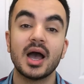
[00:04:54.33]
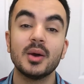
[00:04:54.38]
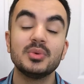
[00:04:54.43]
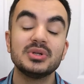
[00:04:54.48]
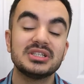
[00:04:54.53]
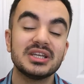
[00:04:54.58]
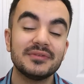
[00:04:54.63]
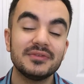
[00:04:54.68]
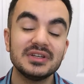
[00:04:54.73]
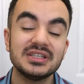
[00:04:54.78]
I
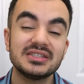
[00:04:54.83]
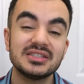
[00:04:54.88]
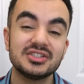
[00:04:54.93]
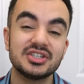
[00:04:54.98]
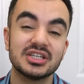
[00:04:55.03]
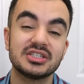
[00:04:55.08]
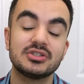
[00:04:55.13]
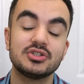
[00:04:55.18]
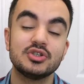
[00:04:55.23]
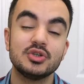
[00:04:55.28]
would definitely
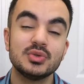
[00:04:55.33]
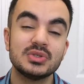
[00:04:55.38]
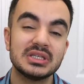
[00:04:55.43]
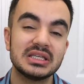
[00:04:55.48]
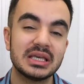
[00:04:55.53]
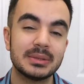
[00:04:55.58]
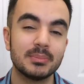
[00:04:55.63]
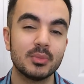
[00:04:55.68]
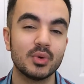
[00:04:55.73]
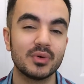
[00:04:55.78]
suggest using
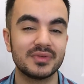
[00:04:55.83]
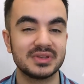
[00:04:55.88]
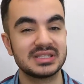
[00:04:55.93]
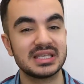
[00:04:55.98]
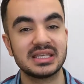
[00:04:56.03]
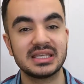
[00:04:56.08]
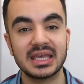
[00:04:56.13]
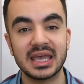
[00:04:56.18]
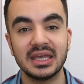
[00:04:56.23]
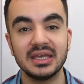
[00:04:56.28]
it more as a
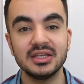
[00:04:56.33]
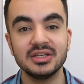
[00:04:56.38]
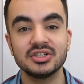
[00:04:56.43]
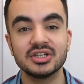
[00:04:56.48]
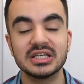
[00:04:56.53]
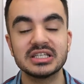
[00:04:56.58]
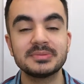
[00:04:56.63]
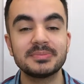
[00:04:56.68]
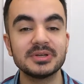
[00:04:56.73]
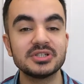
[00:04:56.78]
gauge,
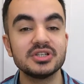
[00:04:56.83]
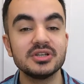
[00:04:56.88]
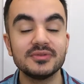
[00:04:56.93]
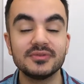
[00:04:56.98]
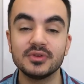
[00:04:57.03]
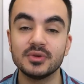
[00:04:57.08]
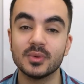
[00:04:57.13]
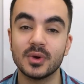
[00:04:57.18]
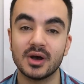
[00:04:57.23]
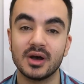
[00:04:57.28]
especially
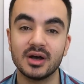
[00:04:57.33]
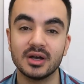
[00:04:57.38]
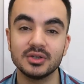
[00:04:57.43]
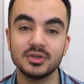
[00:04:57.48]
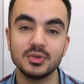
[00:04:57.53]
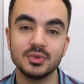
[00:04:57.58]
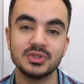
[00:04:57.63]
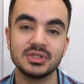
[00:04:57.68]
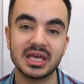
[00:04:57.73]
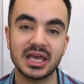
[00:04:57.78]
if you are
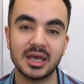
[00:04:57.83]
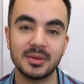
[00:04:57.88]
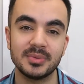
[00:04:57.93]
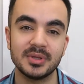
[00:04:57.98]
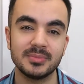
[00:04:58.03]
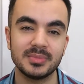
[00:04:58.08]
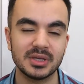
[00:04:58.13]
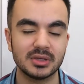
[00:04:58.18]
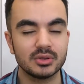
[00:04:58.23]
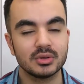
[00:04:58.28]
new to
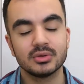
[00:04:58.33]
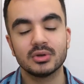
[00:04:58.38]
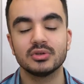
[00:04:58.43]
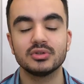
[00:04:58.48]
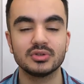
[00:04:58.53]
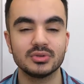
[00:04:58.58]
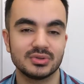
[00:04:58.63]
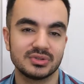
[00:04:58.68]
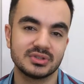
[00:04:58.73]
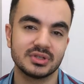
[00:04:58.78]
Airbnb and you're
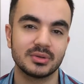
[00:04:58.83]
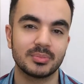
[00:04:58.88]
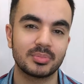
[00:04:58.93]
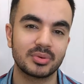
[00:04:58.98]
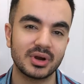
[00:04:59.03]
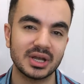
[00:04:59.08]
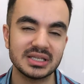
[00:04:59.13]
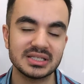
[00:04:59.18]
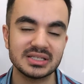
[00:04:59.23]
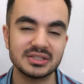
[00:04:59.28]
not used to the
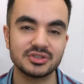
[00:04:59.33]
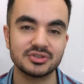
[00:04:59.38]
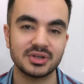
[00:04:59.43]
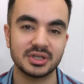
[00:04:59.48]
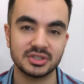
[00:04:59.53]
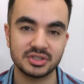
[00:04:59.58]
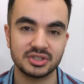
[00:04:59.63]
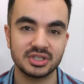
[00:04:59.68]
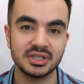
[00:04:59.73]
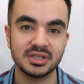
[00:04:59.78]
pricing
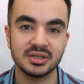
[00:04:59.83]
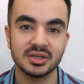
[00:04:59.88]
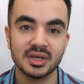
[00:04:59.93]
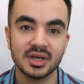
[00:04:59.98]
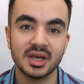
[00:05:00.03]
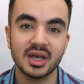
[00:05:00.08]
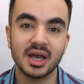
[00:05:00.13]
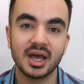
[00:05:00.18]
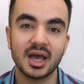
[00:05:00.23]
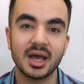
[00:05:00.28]
strategy,
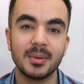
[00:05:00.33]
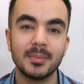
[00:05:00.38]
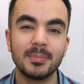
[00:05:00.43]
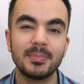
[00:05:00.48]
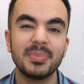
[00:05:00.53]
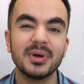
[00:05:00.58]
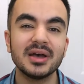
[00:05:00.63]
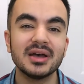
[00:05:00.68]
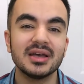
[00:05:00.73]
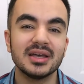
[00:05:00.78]

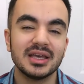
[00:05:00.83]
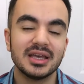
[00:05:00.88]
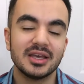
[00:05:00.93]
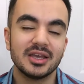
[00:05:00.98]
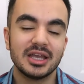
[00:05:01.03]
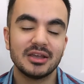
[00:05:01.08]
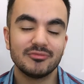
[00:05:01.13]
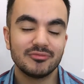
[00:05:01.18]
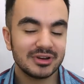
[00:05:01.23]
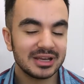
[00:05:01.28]
But
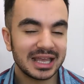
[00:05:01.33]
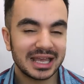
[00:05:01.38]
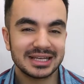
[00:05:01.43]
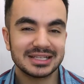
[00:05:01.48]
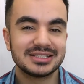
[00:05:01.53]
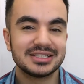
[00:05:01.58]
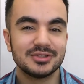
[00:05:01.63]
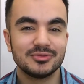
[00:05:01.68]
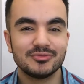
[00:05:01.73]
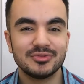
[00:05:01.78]
in
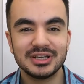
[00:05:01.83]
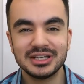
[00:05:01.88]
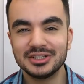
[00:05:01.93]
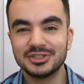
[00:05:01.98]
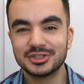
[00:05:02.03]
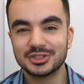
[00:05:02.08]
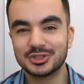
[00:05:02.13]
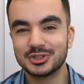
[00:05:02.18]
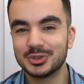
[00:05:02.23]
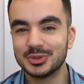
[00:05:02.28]
reality, really
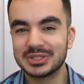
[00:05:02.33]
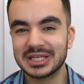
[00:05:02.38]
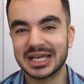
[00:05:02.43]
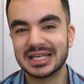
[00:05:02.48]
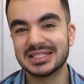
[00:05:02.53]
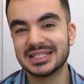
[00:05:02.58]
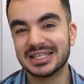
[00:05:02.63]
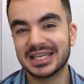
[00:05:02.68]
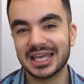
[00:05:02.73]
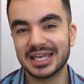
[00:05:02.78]
just use it
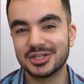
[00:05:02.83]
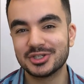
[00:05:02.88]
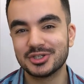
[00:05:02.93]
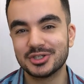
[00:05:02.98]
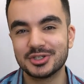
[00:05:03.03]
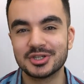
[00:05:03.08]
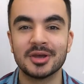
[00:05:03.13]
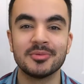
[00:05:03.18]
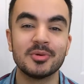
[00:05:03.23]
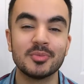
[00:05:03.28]
as a gauge to
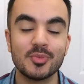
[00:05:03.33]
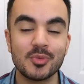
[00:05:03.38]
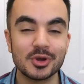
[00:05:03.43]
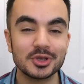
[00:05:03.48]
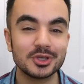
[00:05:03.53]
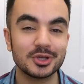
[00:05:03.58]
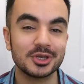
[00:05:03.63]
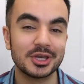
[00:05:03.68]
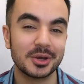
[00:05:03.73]
determine what your